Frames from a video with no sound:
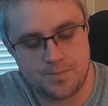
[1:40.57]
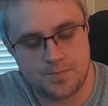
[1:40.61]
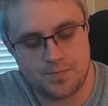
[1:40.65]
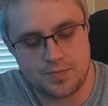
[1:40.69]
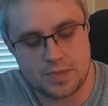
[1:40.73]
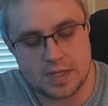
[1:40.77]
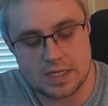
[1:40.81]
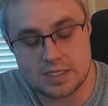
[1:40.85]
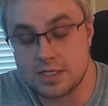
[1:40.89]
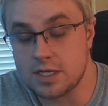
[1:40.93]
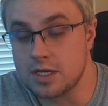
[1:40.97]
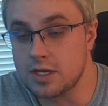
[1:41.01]

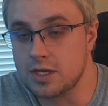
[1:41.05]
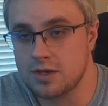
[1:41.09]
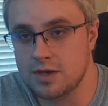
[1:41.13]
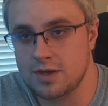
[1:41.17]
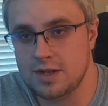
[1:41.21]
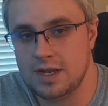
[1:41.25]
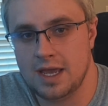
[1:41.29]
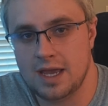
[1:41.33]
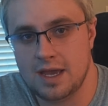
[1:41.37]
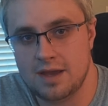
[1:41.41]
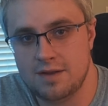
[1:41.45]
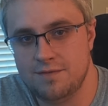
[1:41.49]
It's a
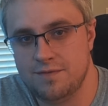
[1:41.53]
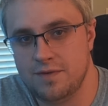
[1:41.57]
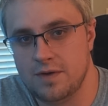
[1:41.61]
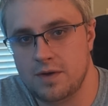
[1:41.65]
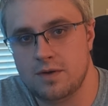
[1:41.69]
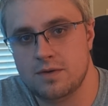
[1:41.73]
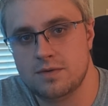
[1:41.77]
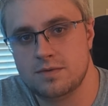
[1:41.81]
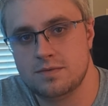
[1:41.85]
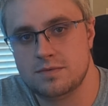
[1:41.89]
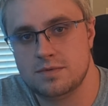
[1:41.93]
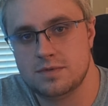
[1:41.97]
good
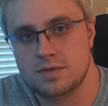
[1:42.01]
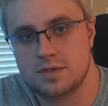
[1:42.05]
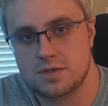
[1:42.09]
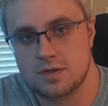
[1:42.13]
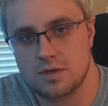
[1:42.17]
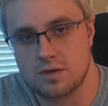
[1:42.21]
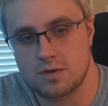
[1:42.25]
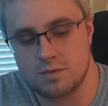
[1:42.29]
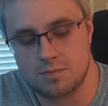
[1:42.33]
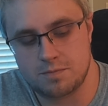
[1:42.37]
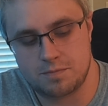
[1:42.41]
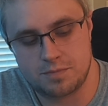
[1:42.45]
headphone,
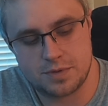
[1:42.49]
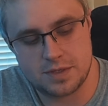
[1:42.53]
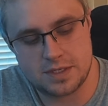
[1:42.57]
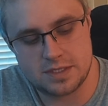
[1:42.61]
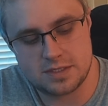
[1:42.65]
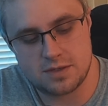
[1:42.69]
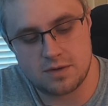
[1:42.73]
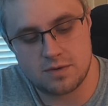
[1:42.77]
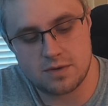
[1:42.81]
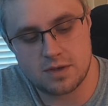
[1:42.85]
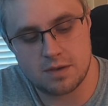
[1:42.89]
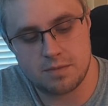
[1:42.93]
so please
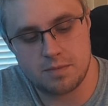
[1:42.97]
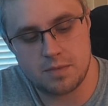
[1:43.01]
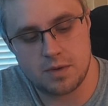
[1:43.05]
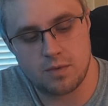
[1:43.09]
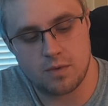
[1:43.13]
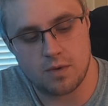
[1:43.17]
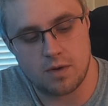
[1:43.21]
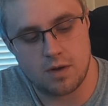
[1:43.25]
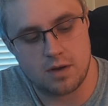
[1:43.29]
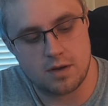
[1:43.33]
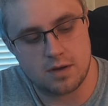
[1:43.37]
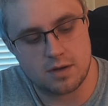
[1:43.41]
don't get me
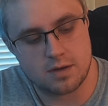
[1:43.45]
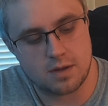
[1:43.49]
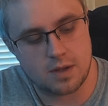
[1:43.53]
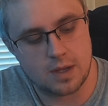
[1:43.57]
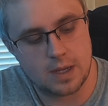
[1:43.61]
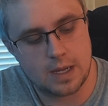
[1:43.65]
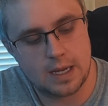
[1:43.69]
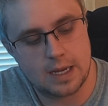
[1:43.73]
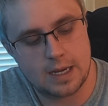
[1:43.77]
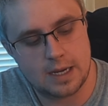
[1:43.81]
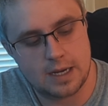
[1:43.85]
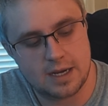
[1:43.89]
wrong.
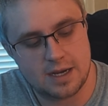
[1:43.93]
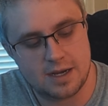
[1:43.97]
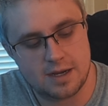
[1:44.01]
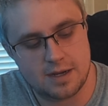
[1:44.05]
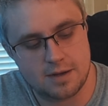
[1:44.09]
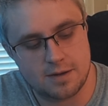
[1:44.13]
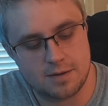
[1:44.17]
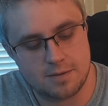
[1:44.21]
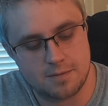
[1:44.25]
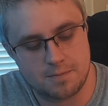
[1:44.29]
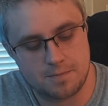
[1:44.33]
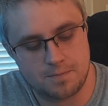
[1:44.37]

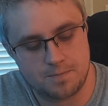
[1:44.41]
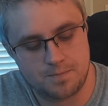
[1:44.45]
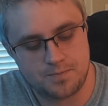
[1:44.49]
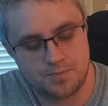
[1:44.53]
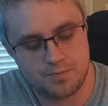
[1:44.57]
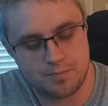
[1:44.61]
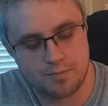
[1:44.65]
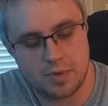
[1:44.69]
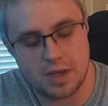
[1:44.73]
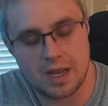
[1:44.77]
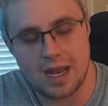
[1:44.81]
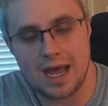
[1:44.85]

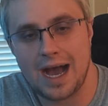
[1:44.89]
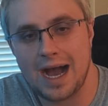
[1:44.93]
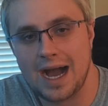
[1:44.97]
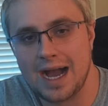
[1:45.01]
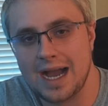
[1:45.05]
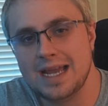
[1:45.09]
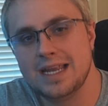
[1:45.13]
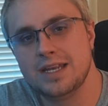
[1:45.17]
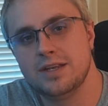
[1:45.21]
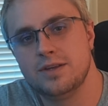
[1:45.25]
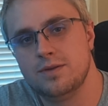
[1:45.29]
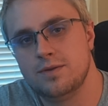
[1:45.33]
But
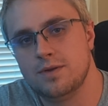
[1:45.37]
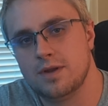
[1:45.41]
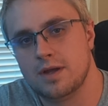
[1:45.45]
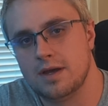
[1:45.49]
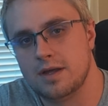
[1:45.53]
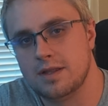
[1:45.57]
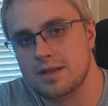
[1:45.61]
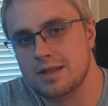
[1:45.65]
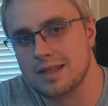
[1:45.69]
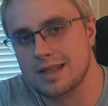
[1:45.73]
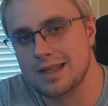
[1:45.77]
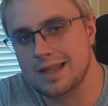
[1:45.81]
I do
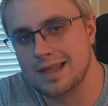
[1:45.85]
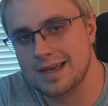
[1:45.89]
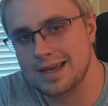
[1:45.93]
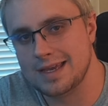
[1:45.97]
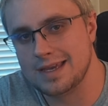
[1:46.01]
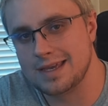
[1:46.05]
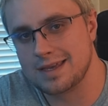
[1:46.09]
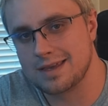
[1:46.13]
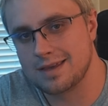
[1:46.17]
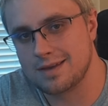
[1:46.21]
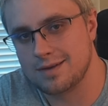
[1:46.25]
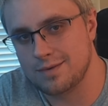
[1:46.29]
not
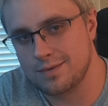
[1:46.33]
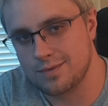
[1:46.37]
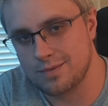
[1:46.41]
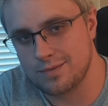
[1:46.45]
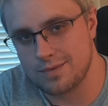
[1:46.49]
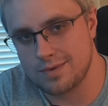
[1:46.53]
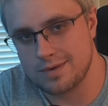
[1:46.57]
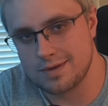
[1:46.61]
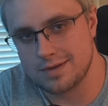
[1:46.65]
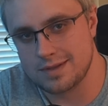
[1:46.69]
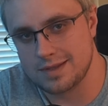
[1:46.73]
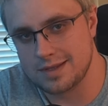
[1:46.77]
like
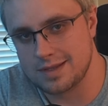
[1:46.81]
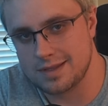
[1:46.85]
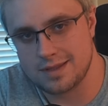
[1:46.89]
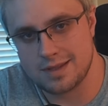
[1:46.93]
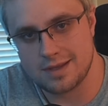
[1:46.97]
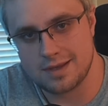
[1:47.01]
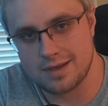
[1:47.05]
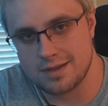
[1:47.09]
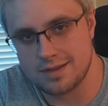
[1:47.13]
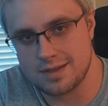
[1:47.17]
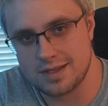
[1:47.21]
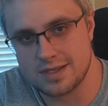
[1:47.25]
really
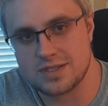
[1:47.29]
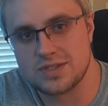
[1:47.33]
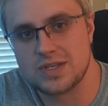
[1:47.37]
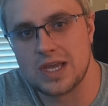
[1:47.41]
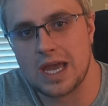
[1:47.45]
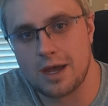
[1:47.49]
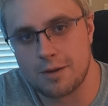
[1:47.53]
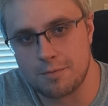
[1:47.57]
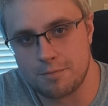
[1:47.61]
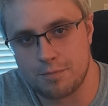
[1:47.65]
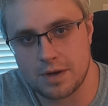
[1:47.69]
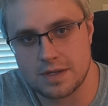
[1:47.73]
the
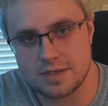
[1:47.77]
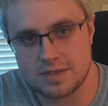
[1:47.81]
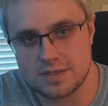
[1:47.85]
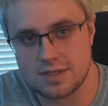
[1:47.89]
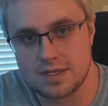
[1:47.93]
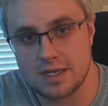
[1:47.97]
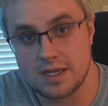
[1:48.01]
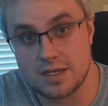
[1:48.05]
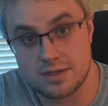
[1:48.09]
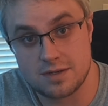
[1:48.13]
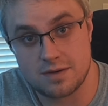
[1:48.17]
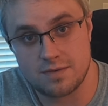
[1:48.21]
sound
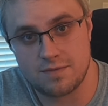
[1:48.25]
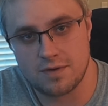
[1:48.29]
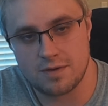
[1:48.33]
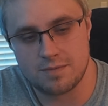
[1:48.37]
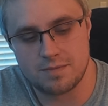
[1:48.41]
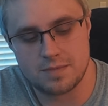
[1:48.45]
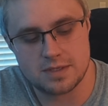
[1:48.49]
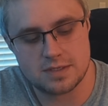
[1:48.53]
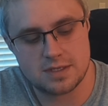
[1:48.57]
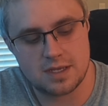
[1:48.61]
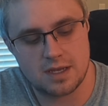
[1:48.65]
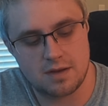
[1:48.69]
presentation from
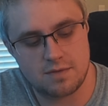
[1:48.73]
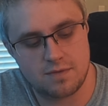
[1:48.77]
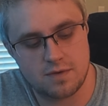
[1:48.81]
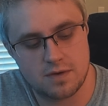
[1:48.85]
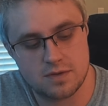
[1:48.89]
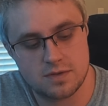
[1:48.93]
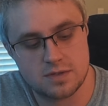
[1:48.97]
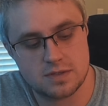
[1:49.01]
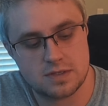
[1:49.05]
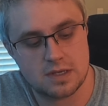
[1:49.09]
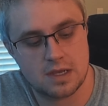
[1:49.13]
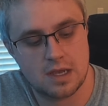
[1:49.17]
these
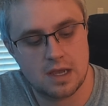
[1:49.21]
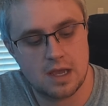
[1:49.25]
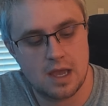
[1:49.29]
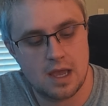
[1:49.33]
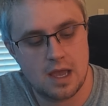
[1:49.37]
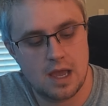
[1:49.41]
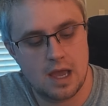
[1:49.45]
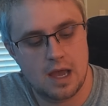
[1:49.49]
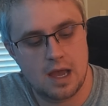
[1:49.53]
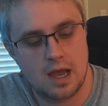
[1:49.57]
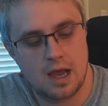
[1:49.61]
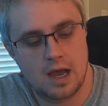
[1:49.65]
headphones.
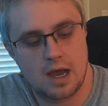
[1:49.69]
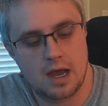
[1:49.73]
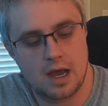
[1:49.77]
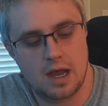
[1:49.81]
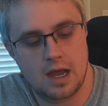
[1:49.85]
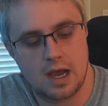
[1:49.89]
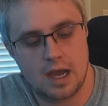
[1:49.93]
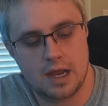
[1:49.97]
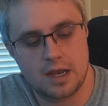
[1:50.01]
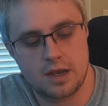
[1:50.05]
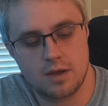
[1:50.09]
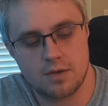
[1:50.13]

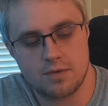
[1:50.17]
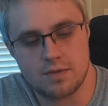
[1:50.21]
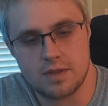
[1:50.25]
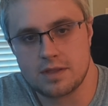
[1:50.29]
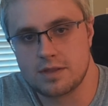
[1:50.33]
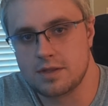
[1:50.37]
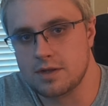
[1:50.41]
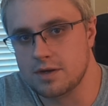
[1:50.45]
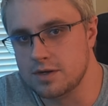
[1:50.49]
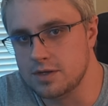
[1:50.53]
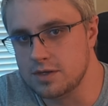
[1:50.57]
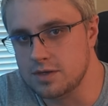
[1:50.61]
I know that
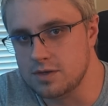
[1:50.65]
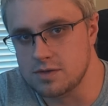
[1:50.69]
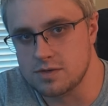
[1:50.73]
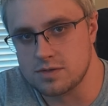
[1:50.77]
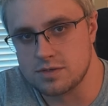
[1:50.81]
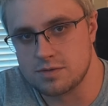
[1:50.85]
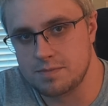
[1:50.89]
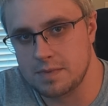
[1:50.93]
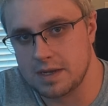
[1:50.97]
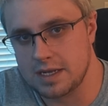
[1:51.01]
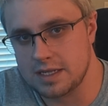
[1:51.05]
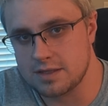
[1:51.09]
they're
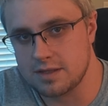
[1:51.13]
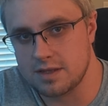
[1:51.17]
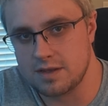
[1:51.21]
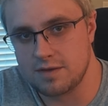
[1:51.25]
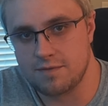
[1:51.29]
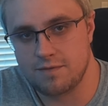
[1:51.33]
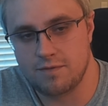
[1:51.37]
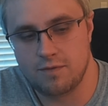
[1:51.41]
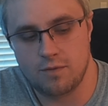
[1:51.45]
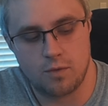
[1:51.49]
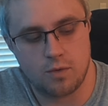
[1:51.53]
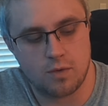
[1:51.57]
used mainly
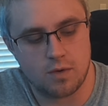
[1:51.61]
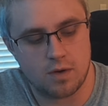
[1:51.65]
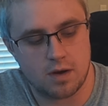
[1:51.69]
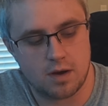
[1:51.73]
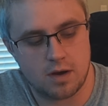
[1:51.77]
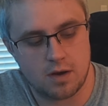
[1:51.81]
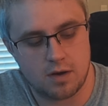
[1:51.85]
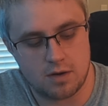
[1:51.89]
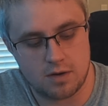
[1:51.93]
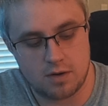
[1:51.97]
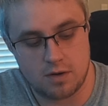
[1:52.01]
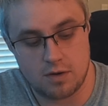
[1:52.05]

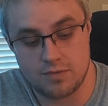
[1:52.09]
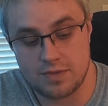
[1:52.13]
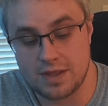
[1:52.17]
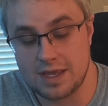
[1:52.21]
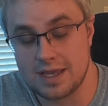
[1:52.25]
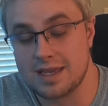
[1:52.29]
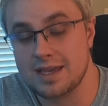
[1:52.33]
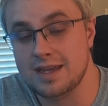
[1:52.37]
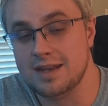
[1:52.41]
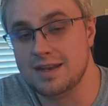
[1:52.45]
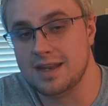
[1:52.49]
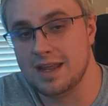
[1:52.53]
for, or they
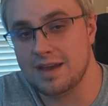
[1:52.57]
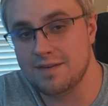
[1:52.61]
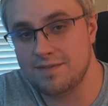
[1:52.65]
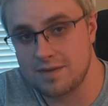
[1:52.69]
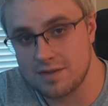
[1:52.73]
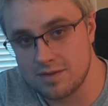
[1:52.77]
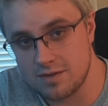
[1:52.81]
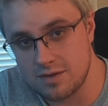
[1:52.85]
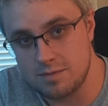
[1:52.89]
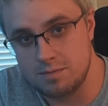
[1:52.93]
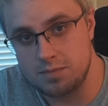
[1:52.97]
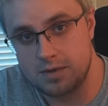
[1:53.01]
can
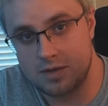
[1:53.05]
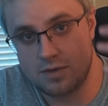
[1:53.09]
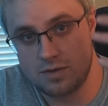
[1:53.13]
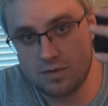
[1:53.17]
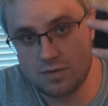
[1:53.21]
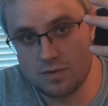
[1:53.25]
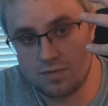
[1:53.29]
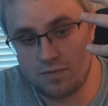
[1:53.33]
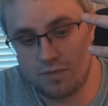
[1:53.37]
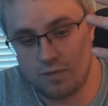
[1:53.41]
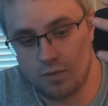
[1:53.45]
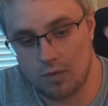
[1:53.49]
definitely be
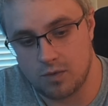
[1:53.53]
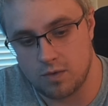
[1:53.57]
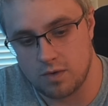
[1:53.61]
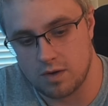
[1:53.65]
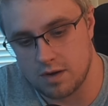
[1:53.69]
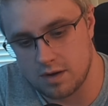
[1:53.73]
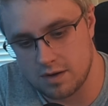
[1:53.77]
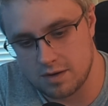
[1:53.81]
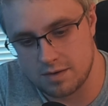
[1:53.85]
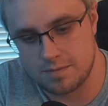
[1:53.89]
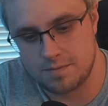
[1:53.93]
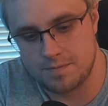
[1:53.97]
used
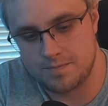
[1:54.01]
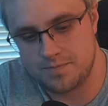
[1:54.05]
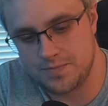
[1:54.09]
for